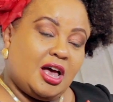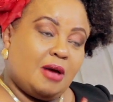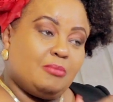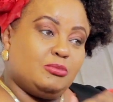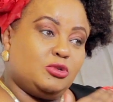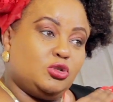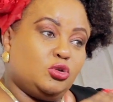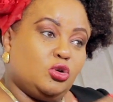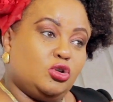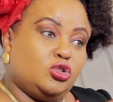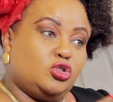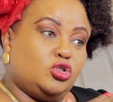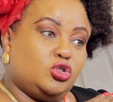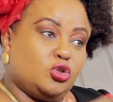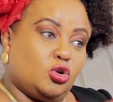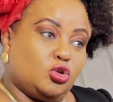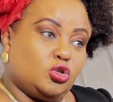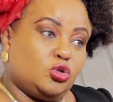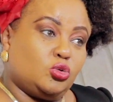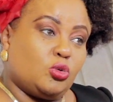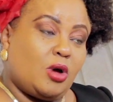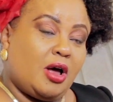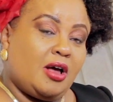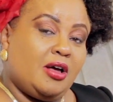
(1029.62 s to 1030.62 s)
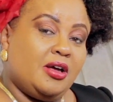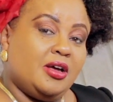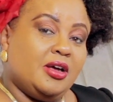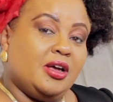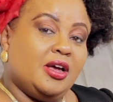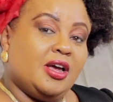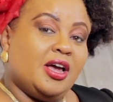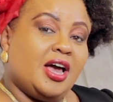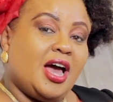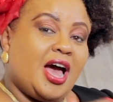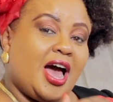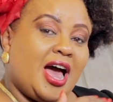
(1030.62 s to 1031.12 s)
I'm sure Joshua
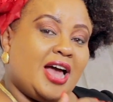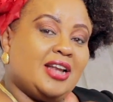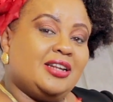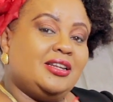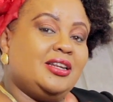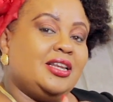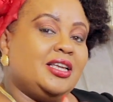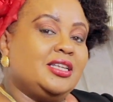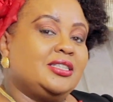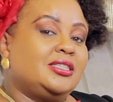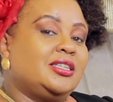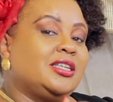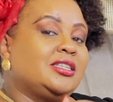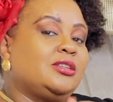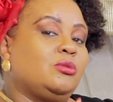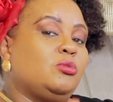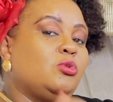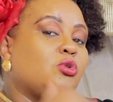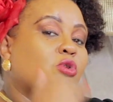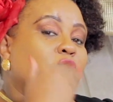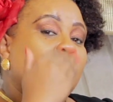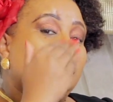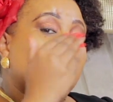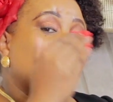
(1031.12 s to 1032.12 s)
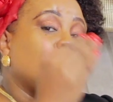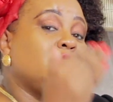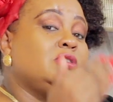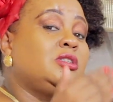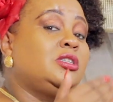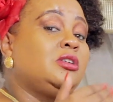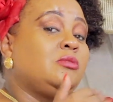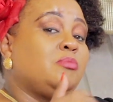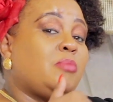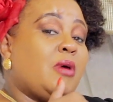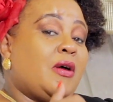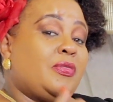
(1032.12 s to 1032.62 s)
had naysayers, and we'll continue
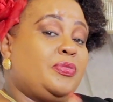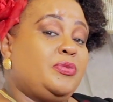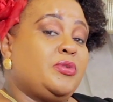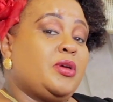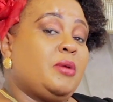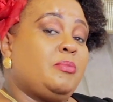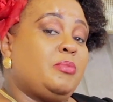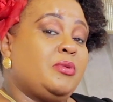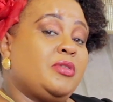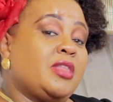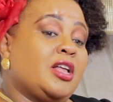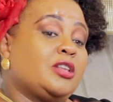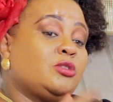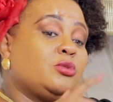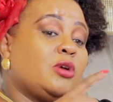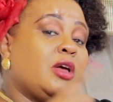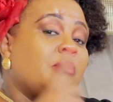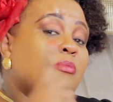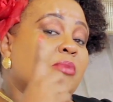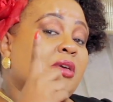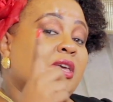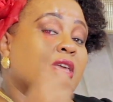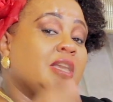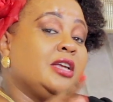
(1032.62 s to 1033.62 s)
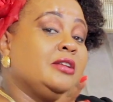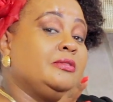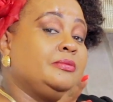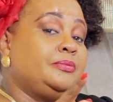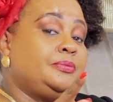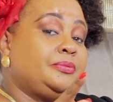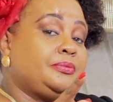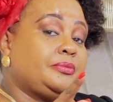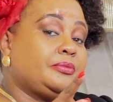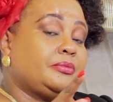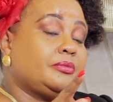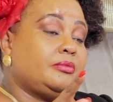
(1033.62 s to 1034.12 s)
this in part three. I pray that's where I
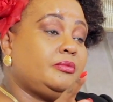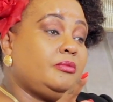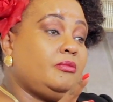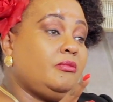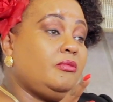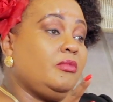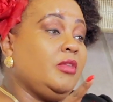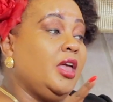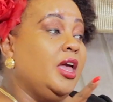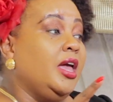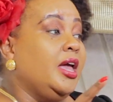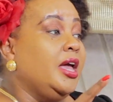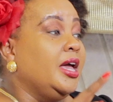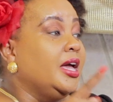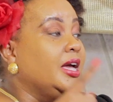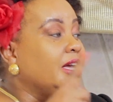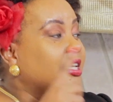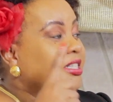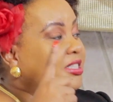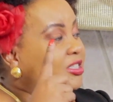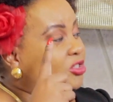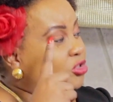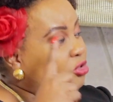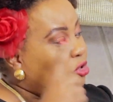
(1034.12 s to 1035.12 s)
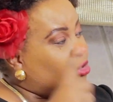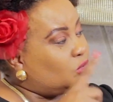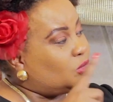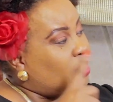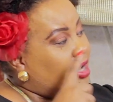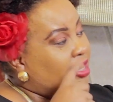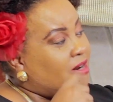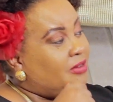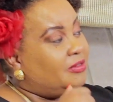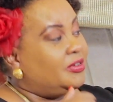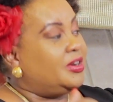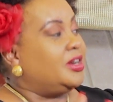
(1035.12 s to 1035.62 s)
begin. Is Joshua
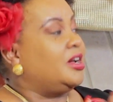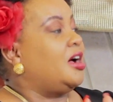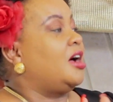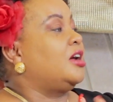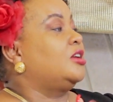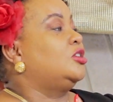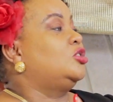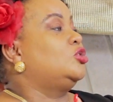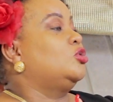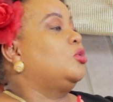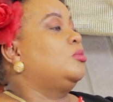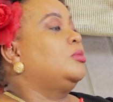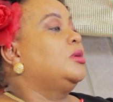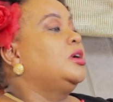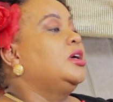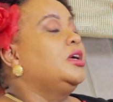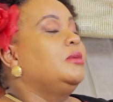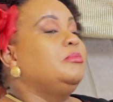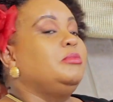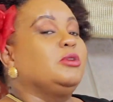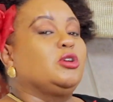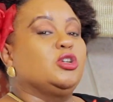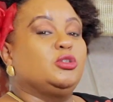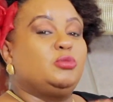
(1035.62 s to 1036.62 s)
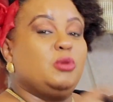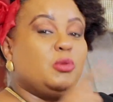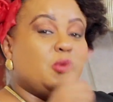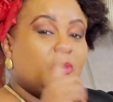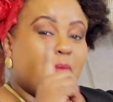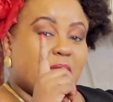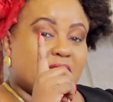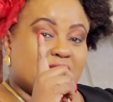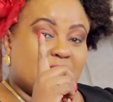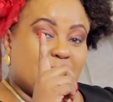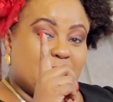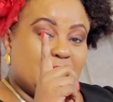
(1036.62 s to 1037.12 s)
had a very hard job because people
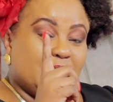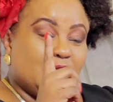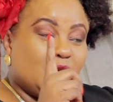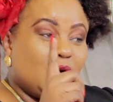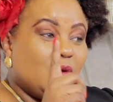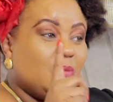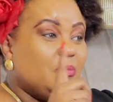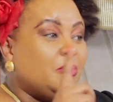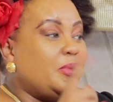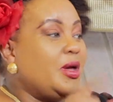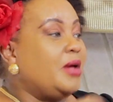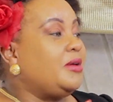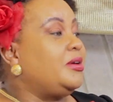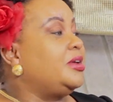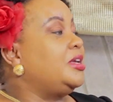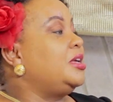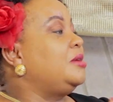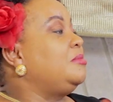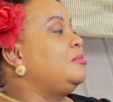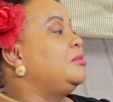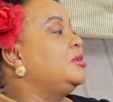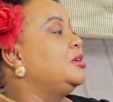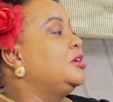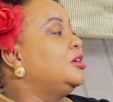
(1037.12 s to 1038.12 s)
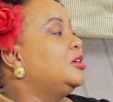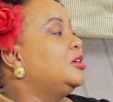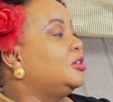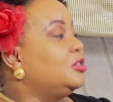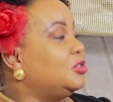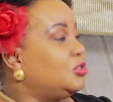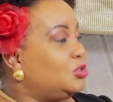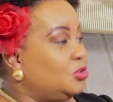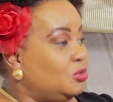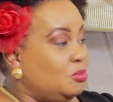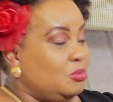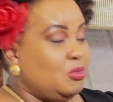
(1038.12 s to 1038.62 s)
must have been comparing him
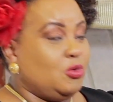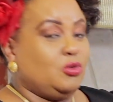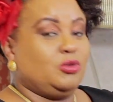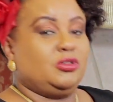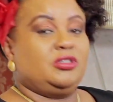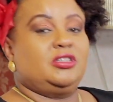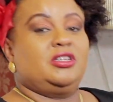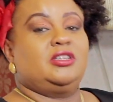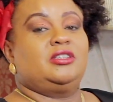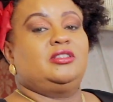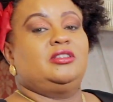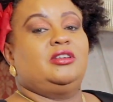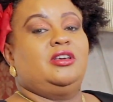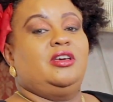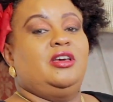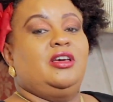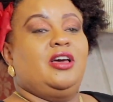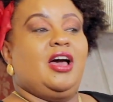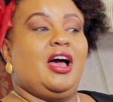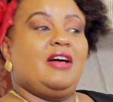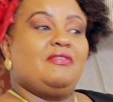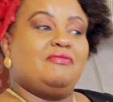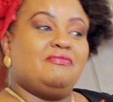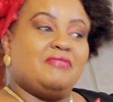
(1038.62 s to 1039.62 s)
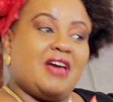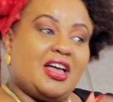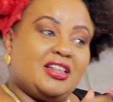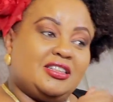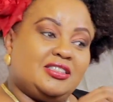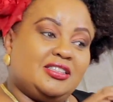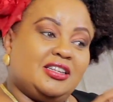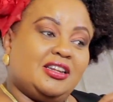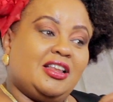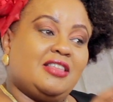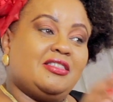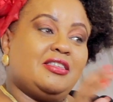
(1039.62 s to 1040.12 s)
to Moses. And
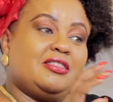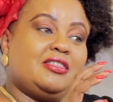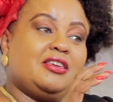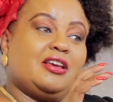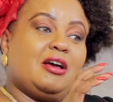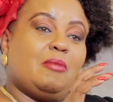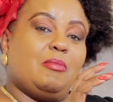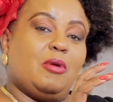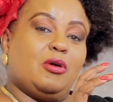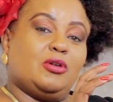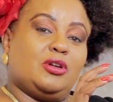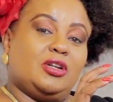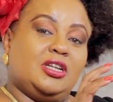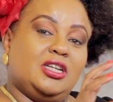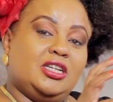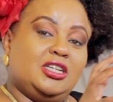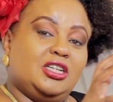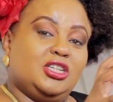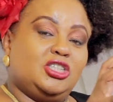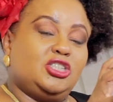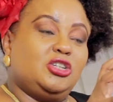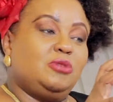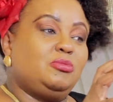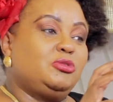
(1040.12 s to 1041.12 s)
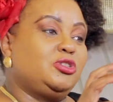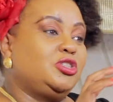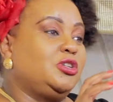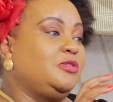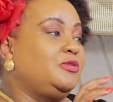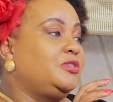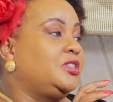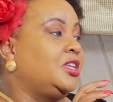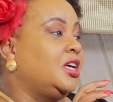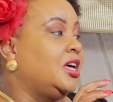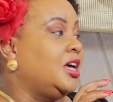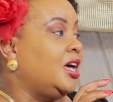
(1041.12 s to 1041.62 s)
that's another thing about leadership
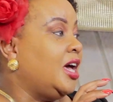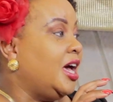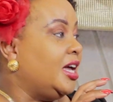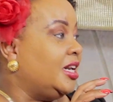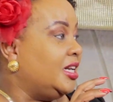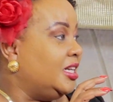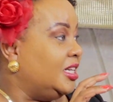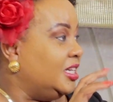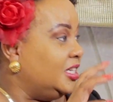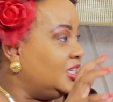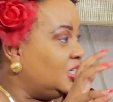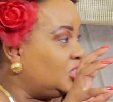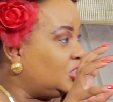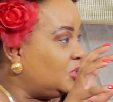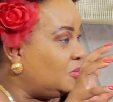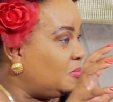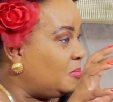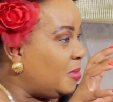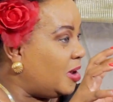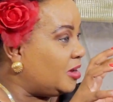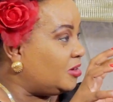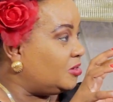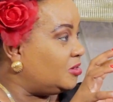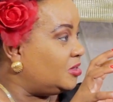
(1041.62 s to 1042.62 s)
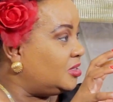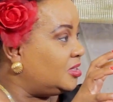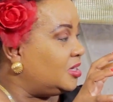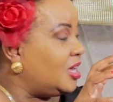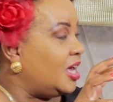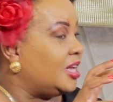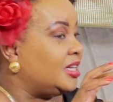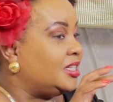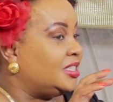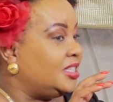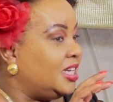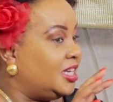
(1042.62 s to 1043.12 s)
shifts and leadership mantles
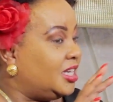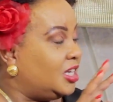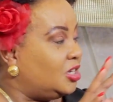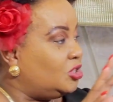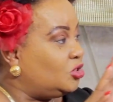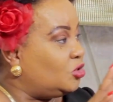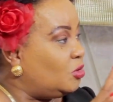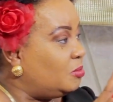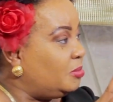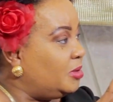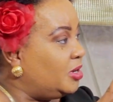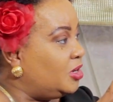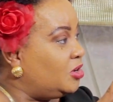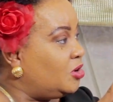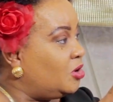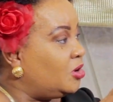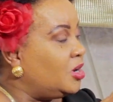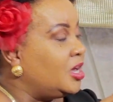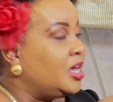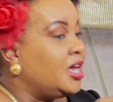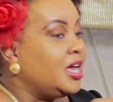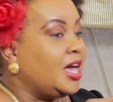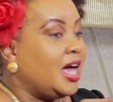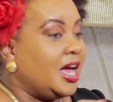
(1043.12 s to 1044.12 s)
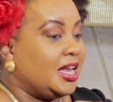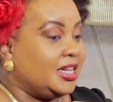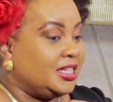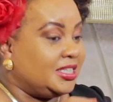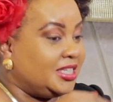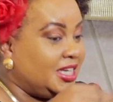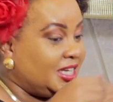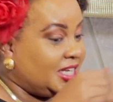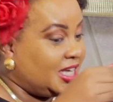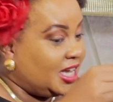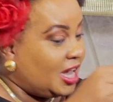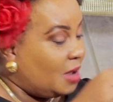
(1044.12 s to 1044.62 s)
and taking dominion and
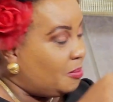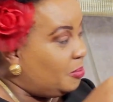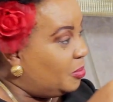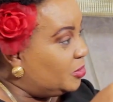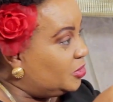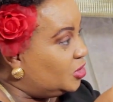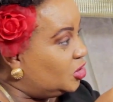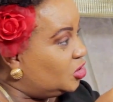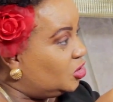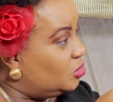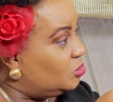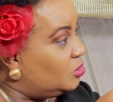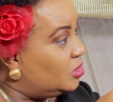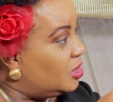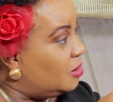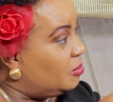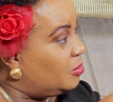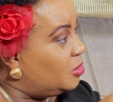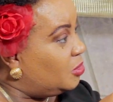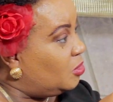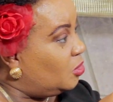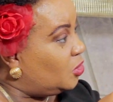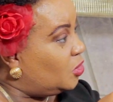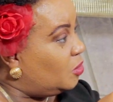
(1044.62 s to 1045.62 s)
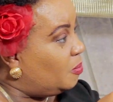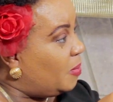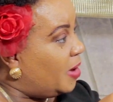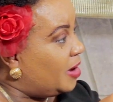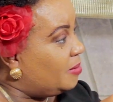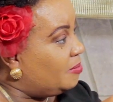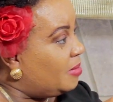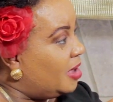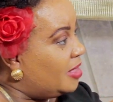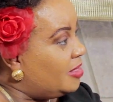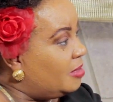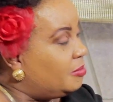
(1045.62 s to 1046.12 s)
taking up positions which have been
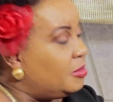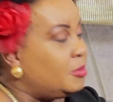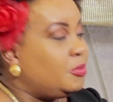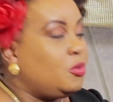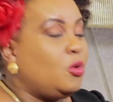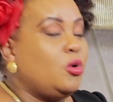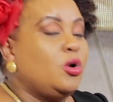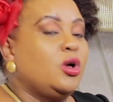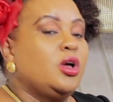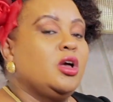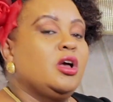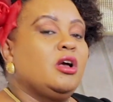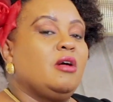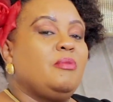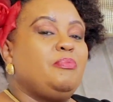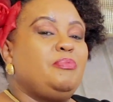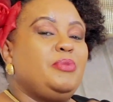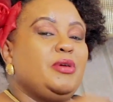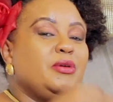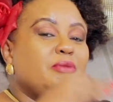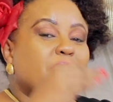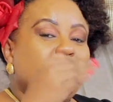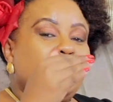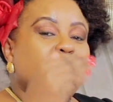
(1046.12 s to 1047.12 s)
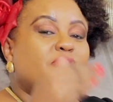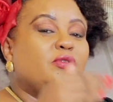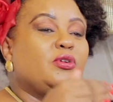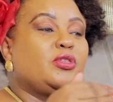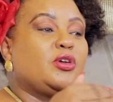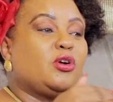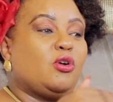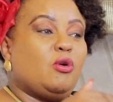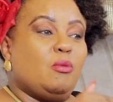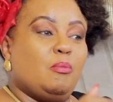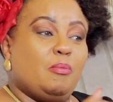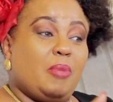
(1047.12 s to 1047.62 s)
occupied by other people. Be ready for
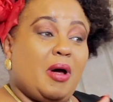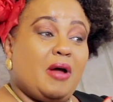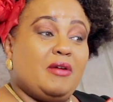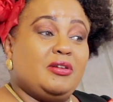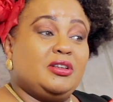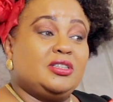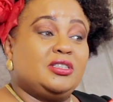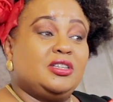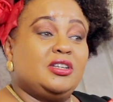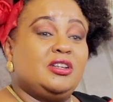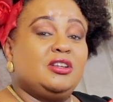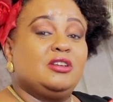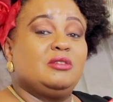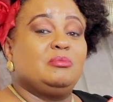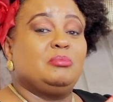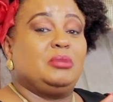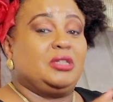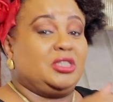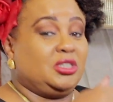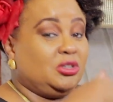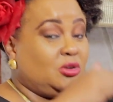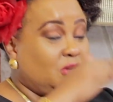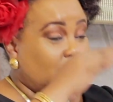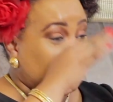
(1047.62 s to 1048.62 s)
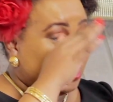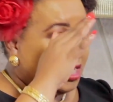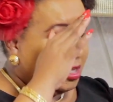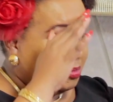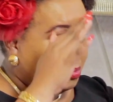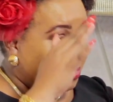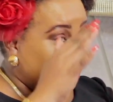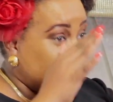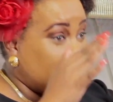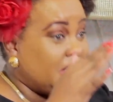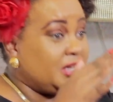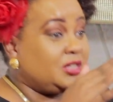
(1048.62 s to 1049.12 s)
the comparison, but you got to
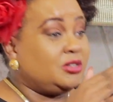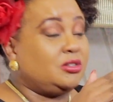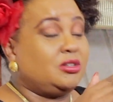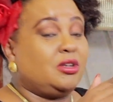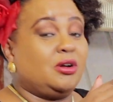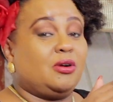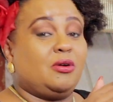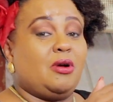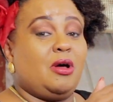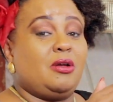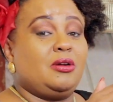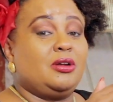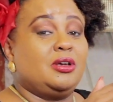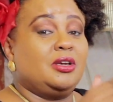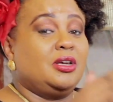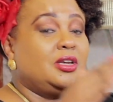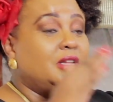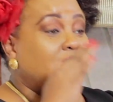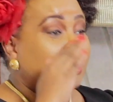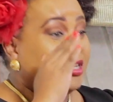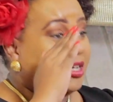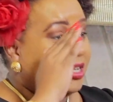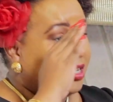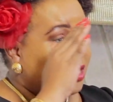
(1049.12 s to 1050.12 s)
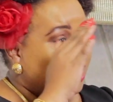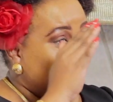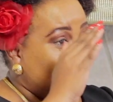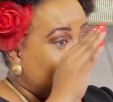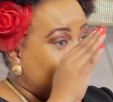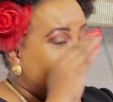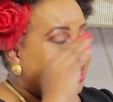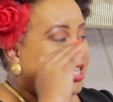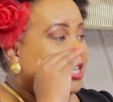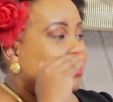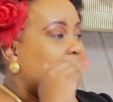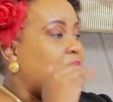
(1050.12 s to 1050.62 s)
keep your head to the ground
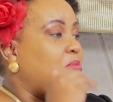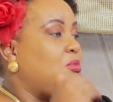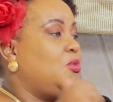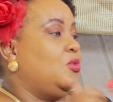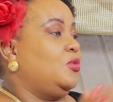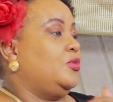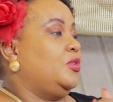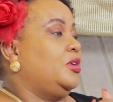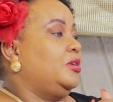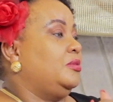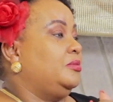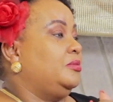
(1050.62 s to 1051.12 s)
and keep moving.